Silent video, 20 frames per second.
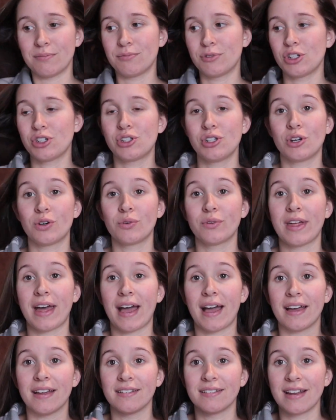just know
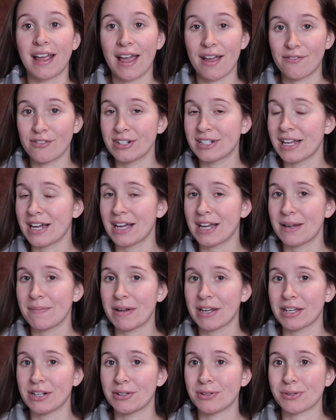that every time
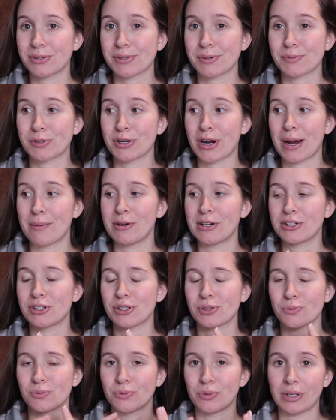I get a new subscriber, it
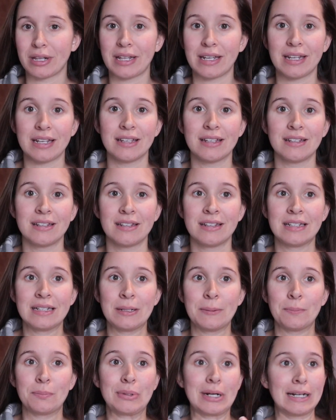just really
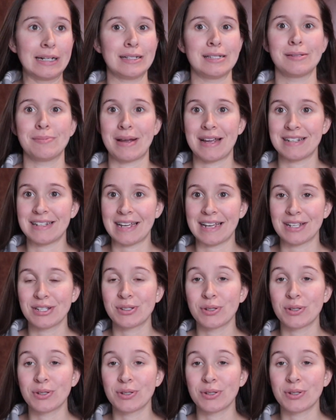brightens my day.